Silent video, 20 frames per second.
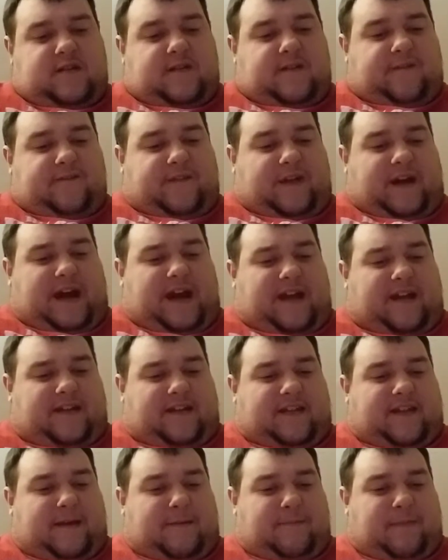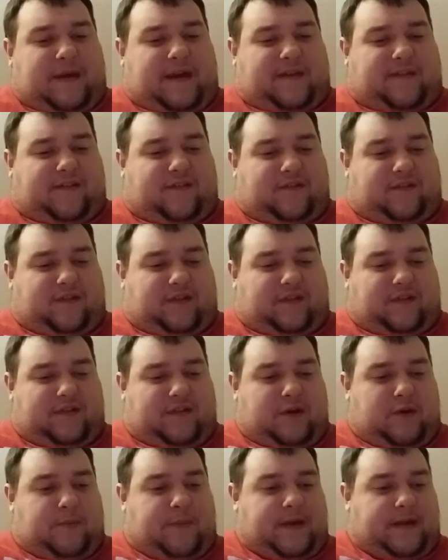Finally, that bastard turned
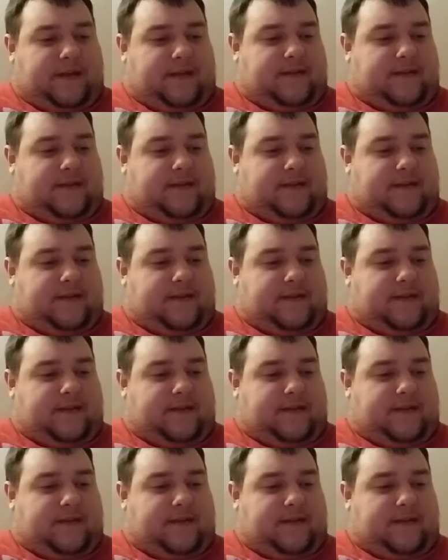open.